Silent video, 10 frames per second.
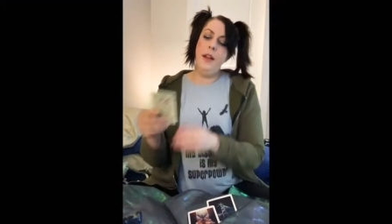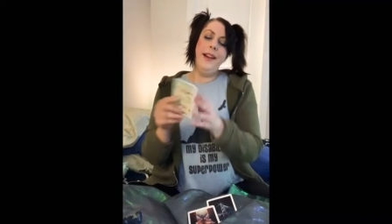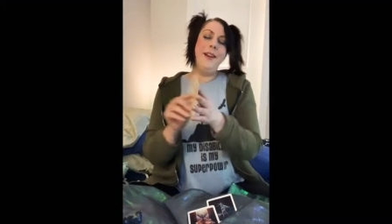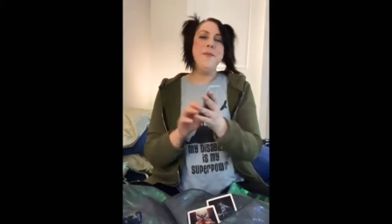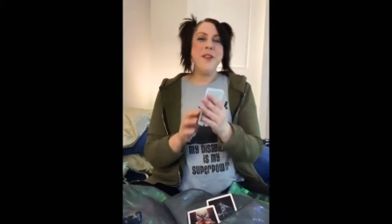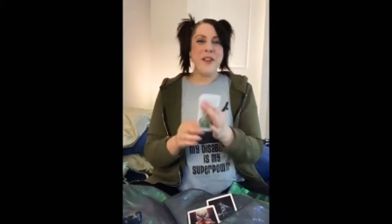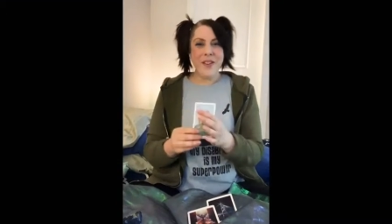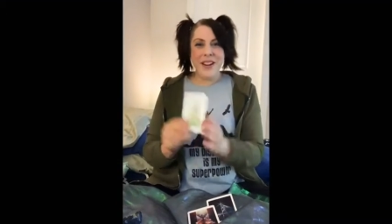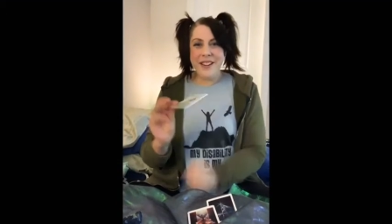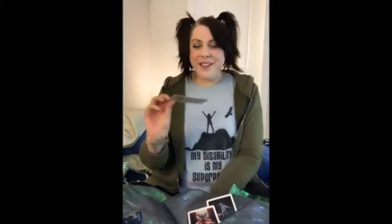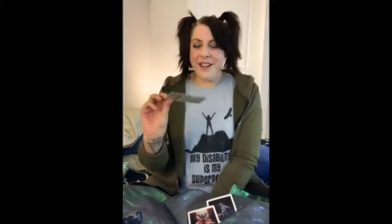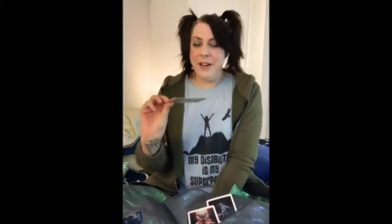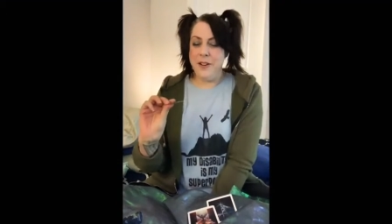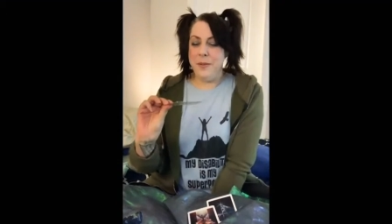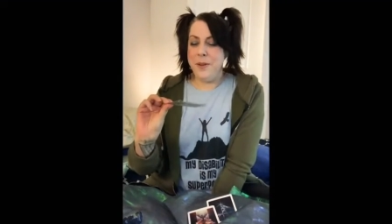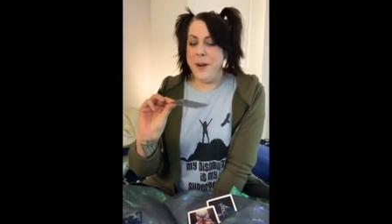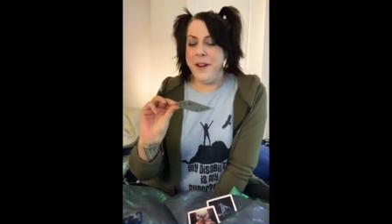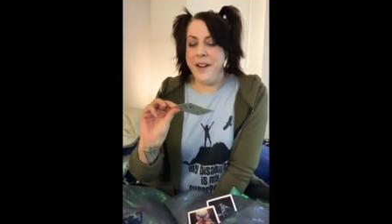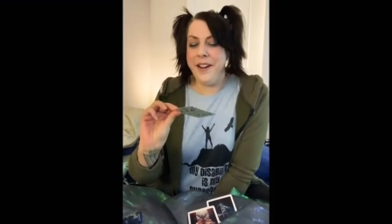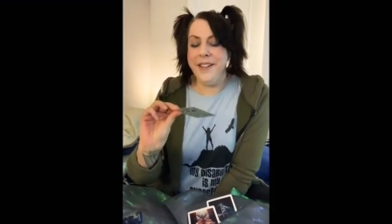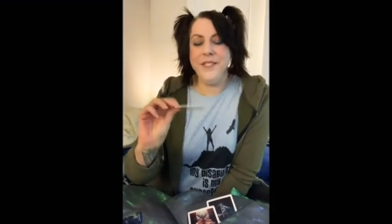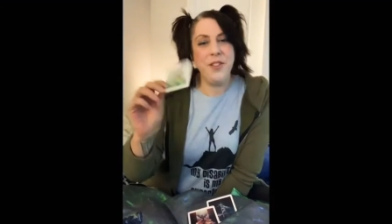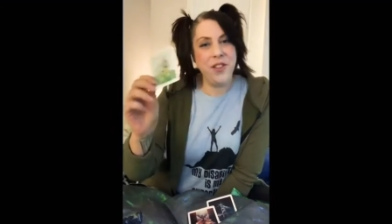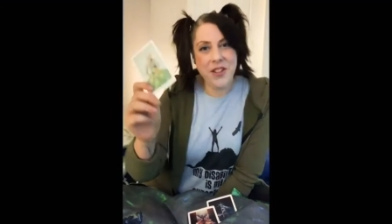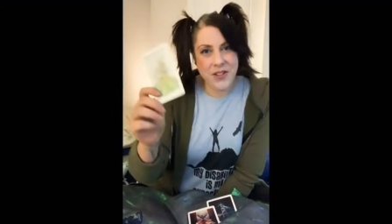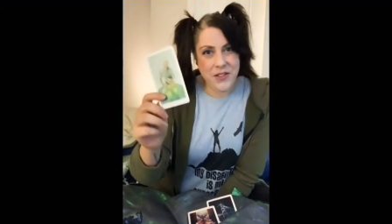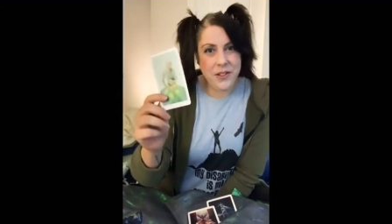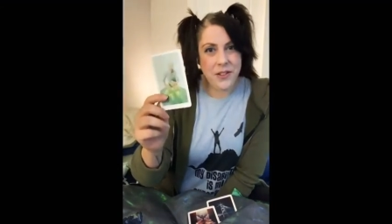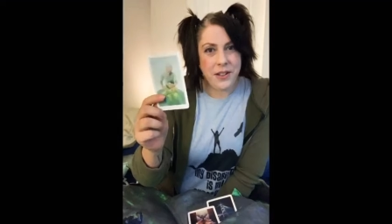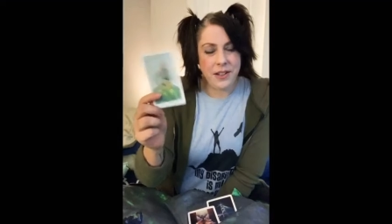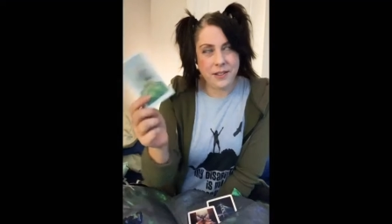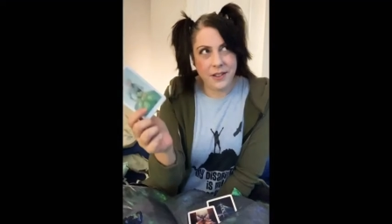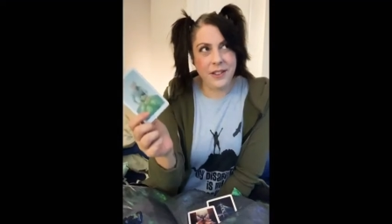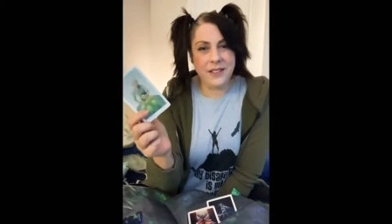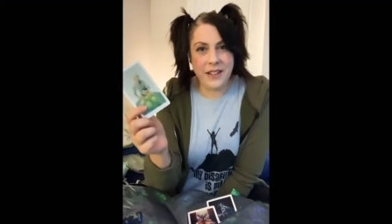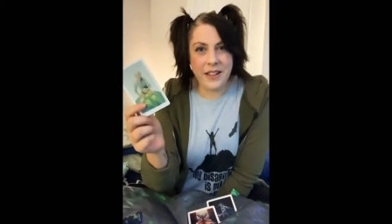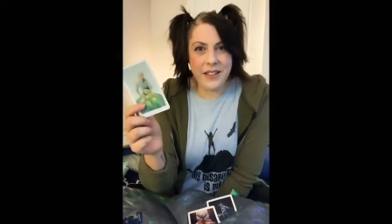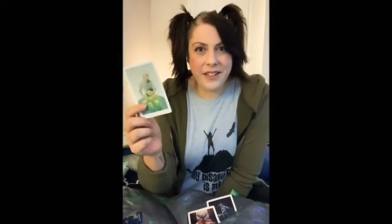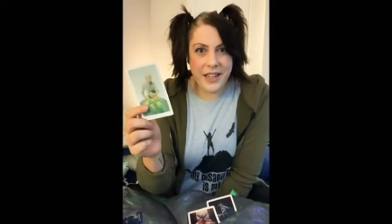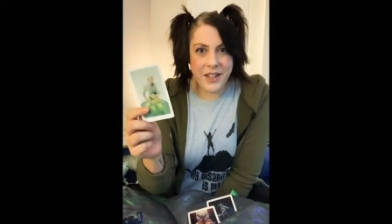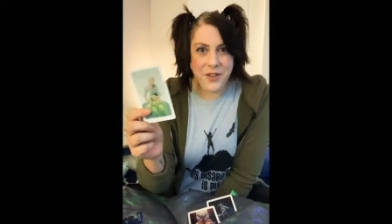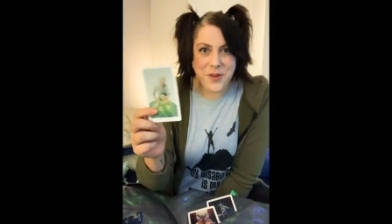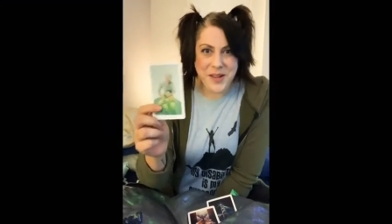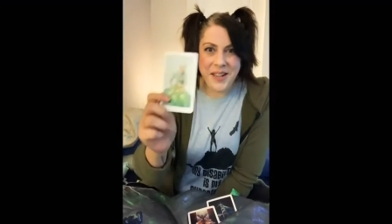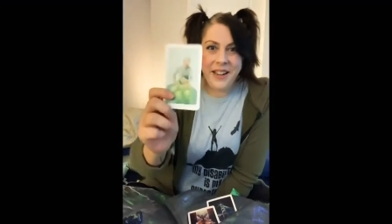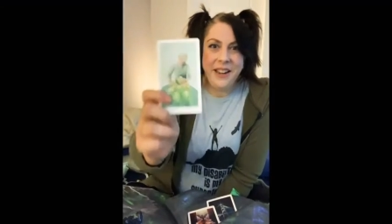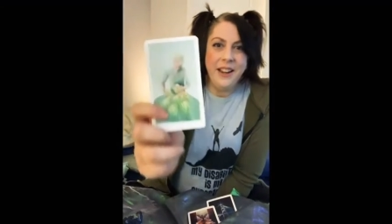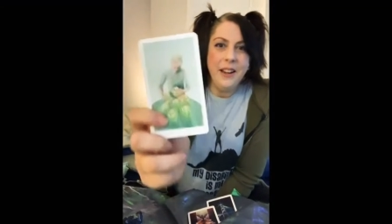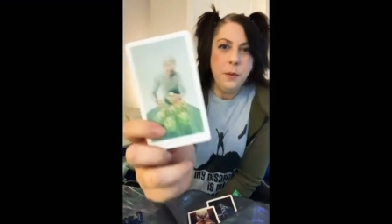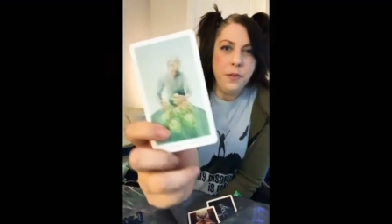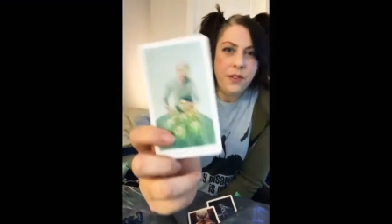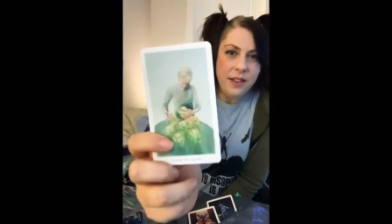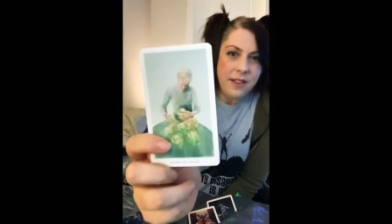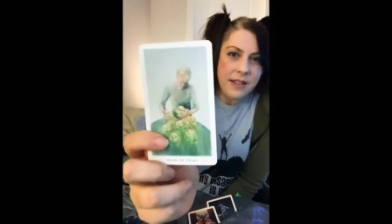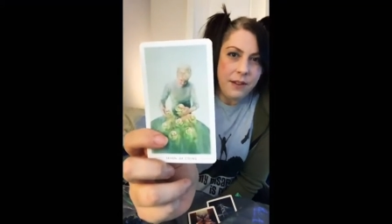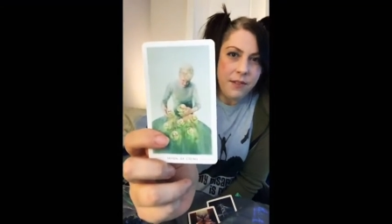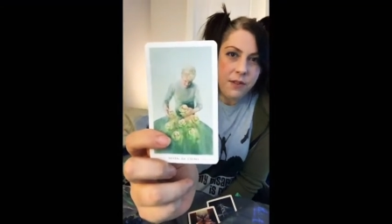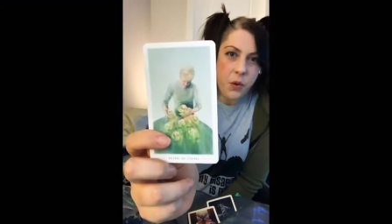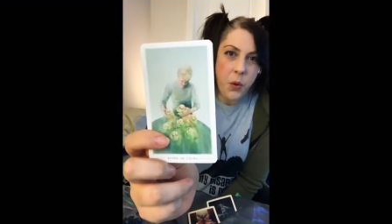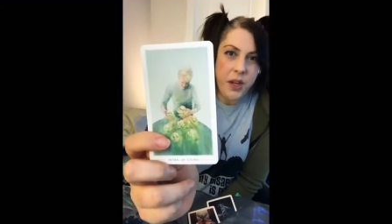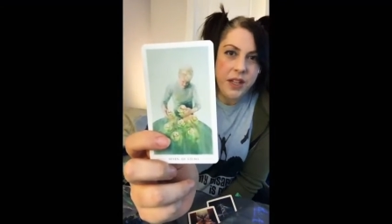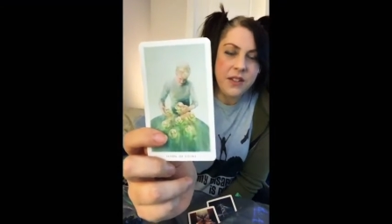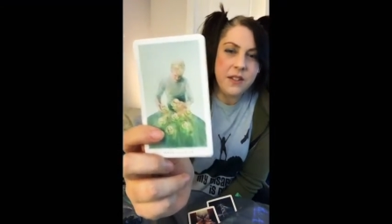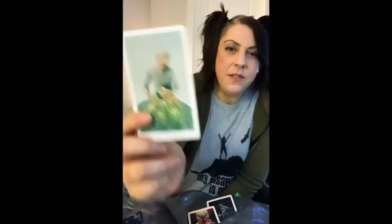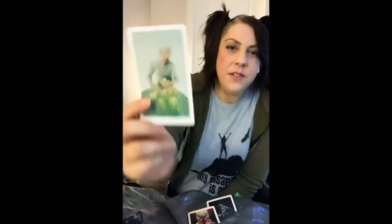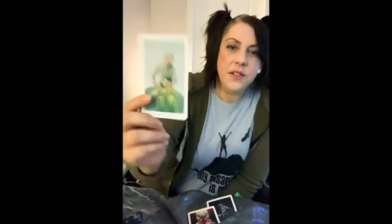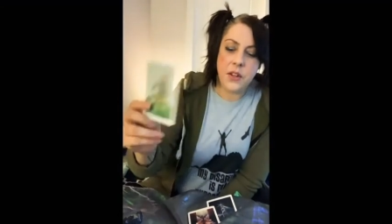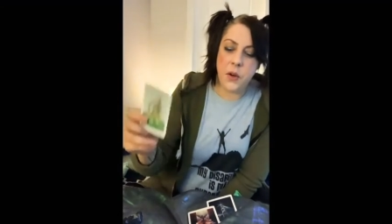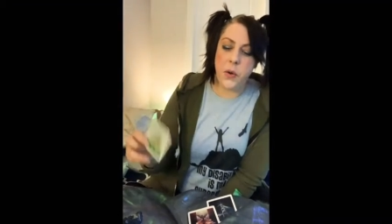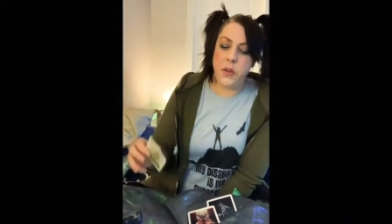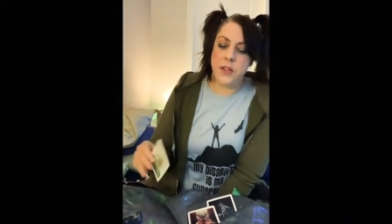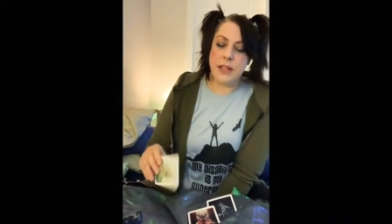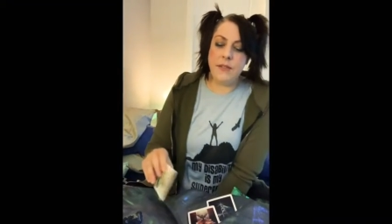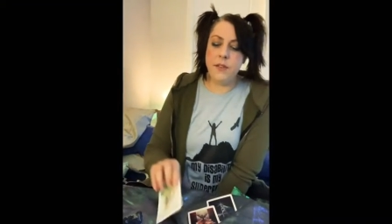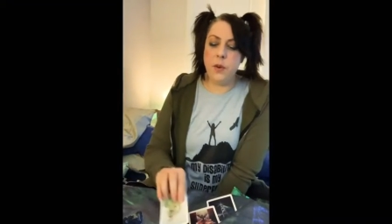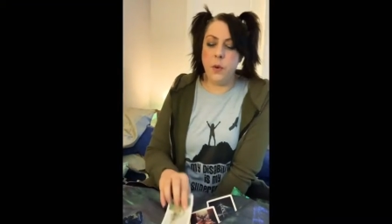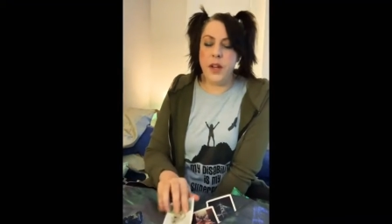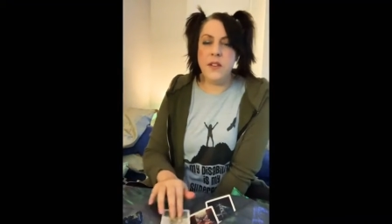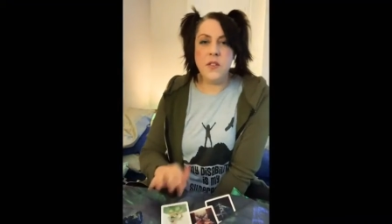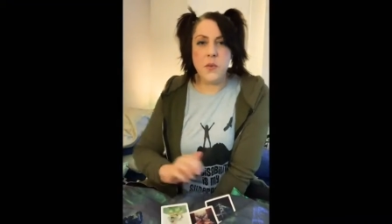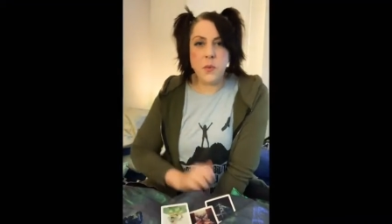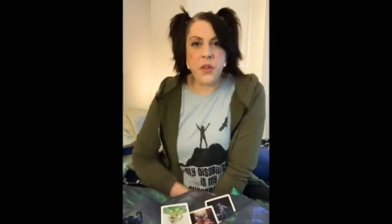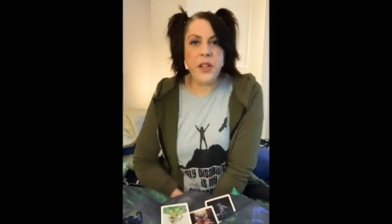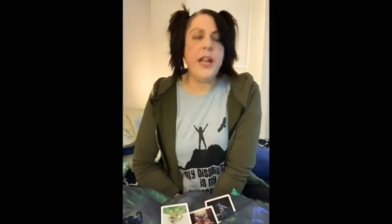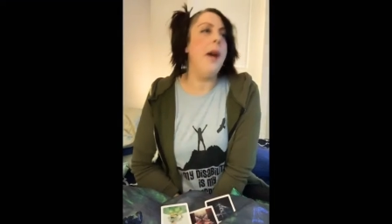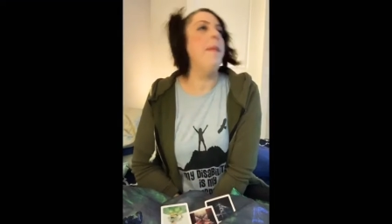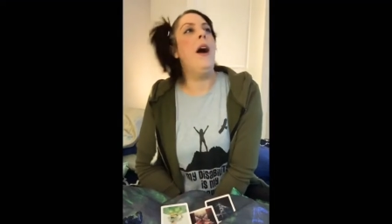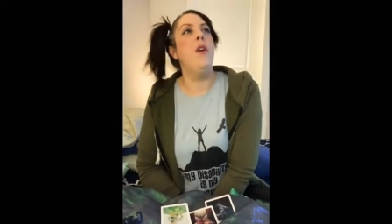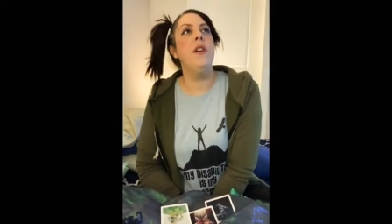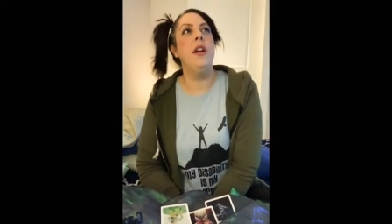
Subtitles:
And what a great little outcome card for this slightly intense reading. We've got the Seven of Coins. So the Seven of Coins is really about